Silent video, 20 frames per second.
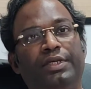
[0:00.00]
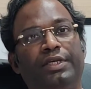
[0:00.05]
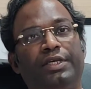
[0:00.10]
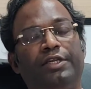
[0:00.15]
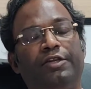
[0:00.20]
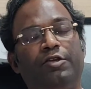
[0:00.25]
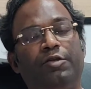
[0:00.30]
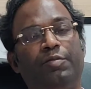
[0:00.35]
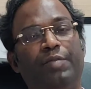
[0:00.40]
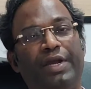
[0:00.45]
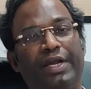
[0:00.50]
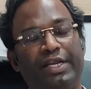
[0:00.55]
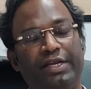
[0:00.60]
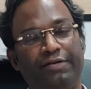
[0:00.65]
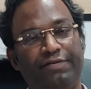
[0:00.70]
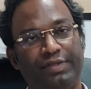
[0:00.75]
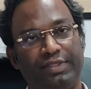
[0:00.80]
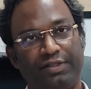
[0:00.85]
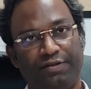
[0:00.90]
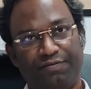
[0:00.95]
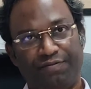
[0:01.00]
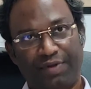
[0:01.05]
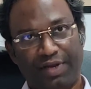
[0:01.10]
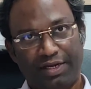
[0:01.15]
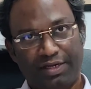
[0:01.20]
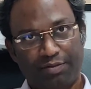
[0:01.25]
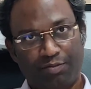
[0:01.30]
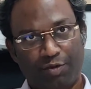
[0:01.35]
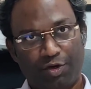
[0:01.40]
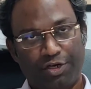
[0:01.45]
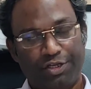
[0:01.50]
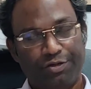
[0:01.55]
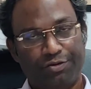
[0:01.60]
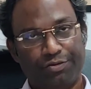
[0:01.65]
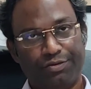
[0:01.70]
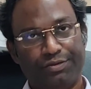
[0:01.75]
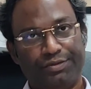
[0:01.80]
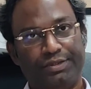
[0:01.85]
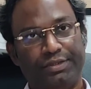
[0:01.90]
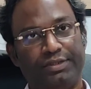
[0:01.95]
it will bind with the fat
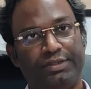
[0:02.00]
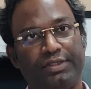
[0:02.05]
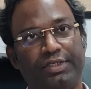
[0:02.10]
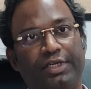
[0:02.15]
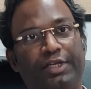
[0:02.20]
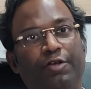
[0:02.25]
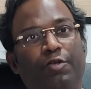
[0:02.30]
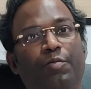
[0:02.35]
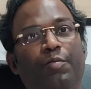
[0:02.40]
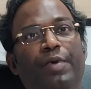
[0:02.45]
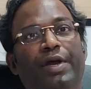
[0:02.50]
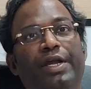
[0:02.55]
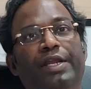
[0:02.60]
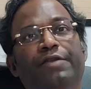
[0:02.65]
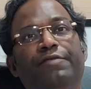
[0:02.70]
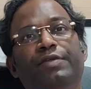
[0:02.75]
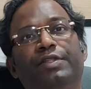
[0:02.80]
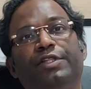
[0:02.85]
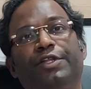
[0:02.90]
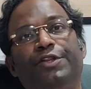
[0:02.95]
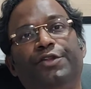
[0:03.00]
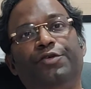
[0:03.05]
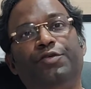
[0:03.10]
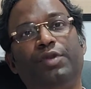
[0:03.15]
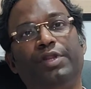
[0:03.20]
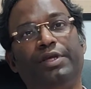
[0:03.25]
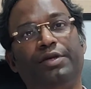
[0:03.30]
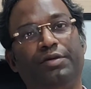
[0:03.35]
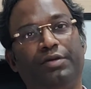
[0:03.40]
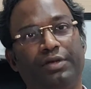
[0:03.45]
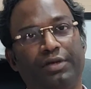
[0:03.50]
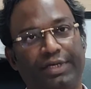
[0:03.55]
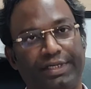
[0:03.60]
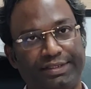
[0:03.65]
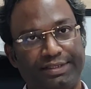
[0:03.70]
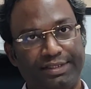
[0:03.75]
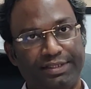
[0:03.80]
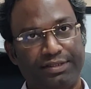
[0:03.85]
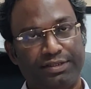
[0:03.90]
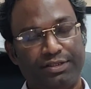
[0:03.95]
molecules, it will bind with the nucleic
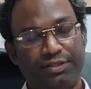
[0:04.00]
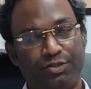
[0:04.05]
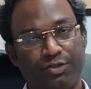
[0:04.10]
acids.